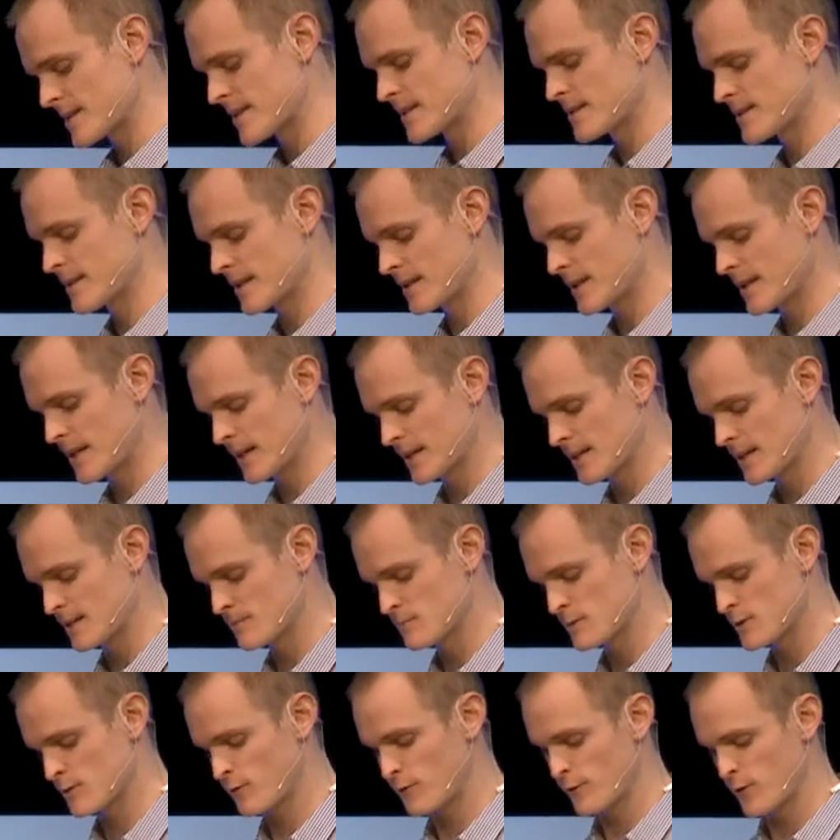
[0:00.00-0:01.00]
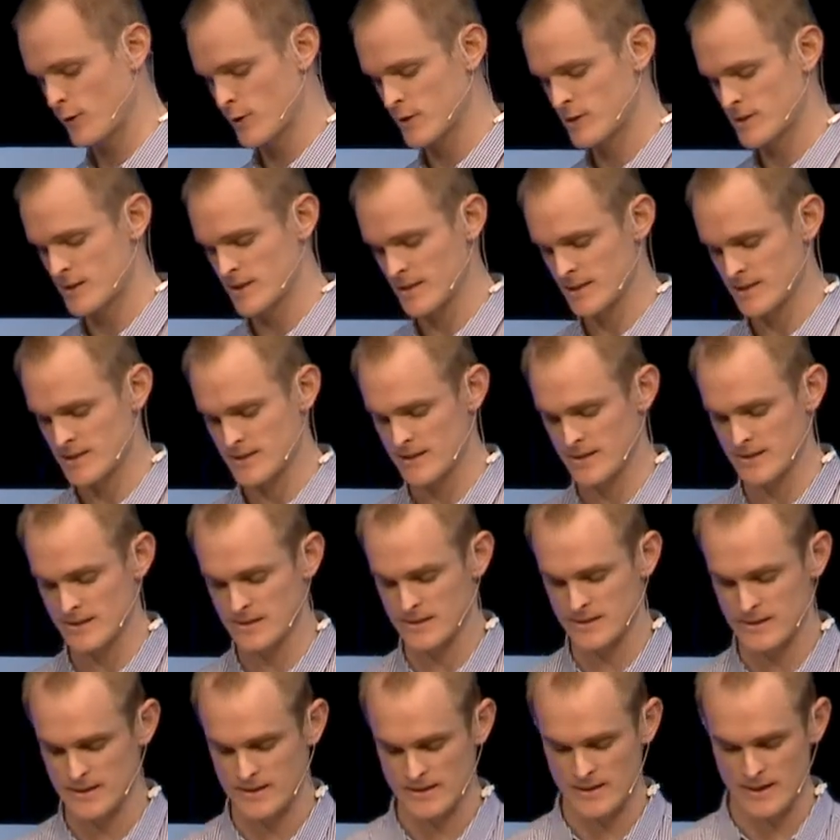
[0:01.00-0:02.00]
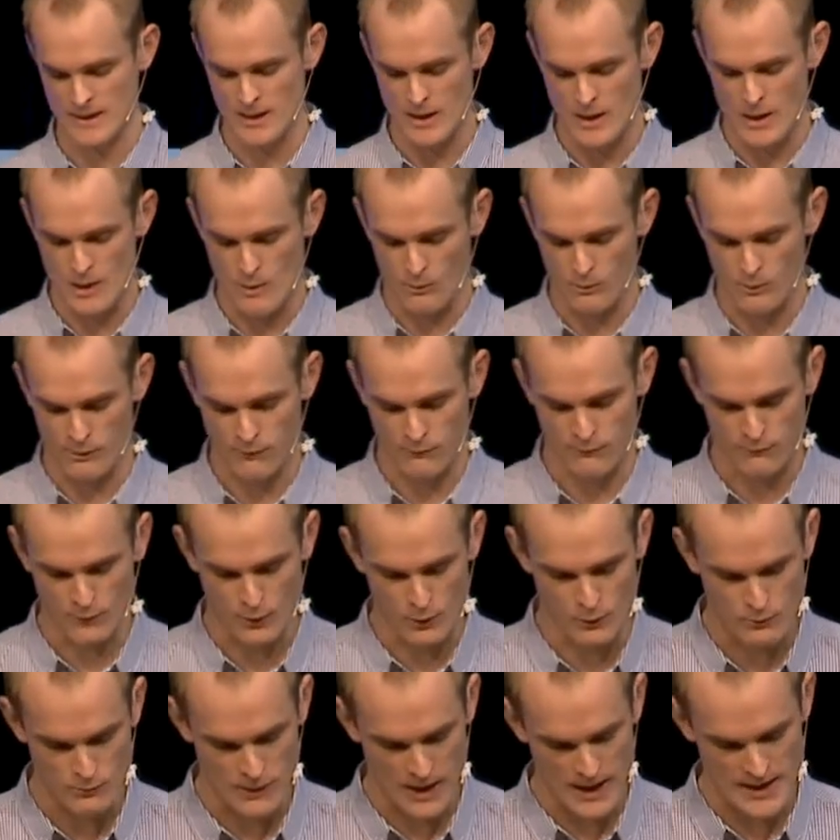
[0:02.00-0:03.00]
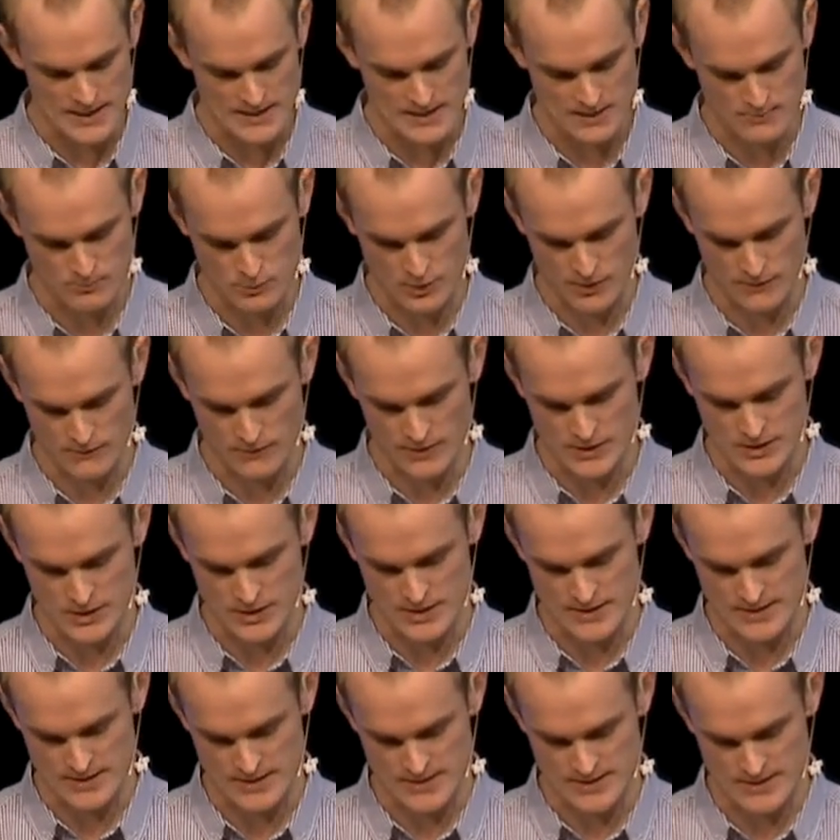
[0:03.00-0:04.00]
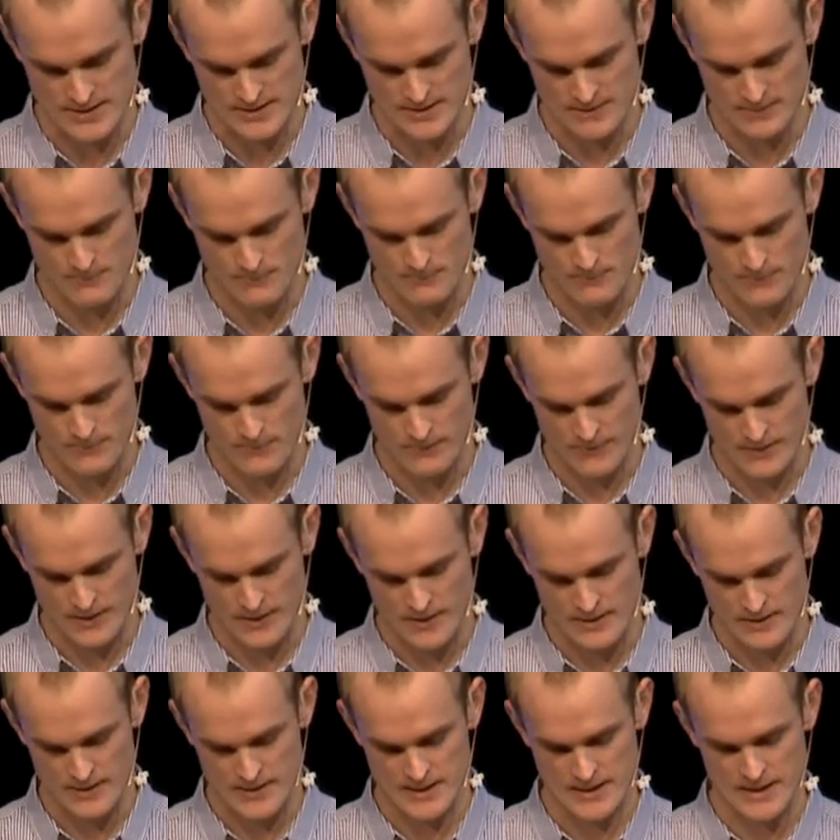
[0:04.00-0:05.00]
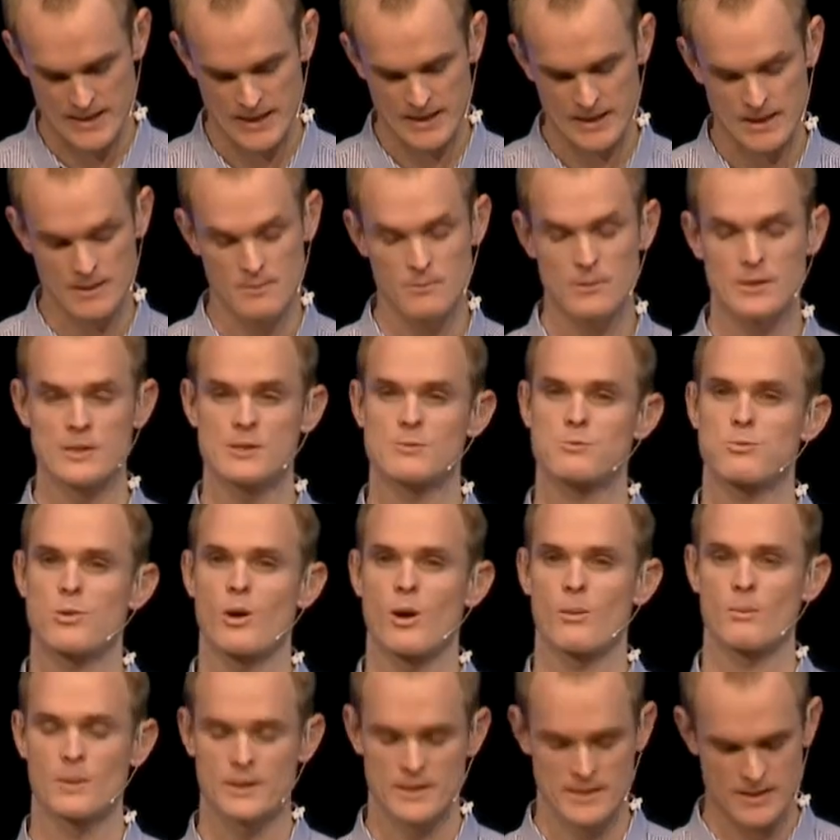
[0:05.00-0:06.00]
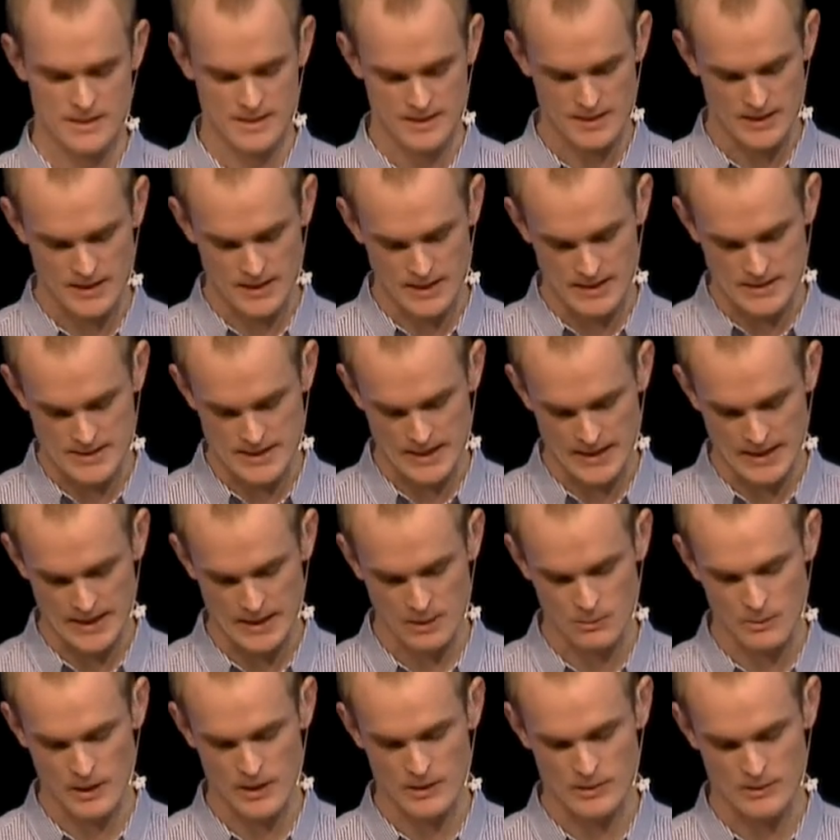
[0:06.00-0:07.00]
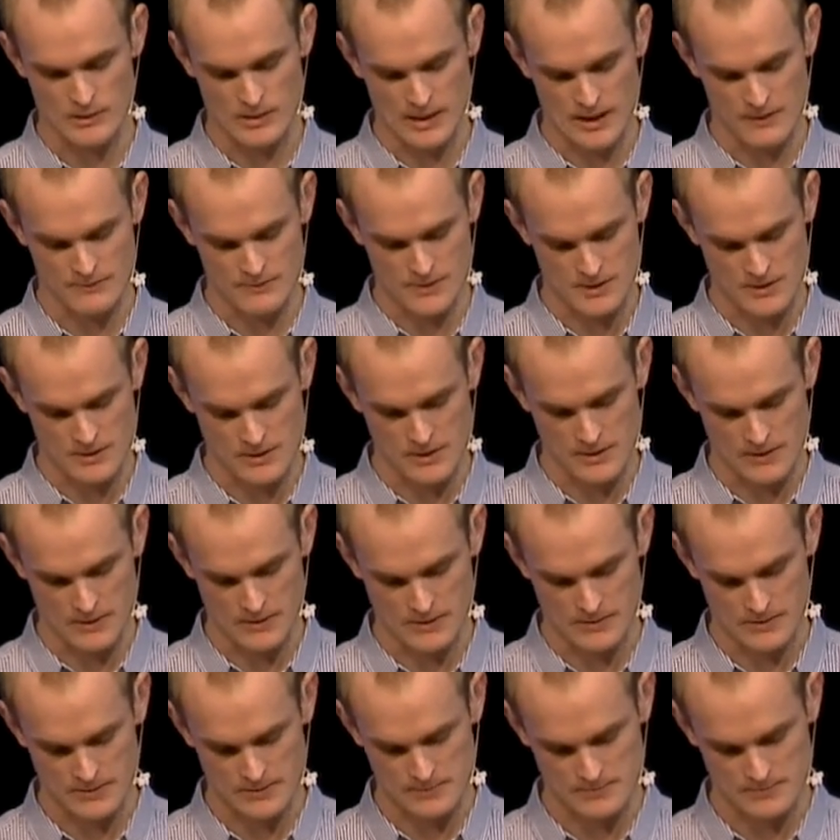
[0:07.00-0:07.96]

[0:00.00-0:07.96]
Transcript: as the kingdom's first citizens with full rights and privileges. This kingdom is promised to anyone who loves God.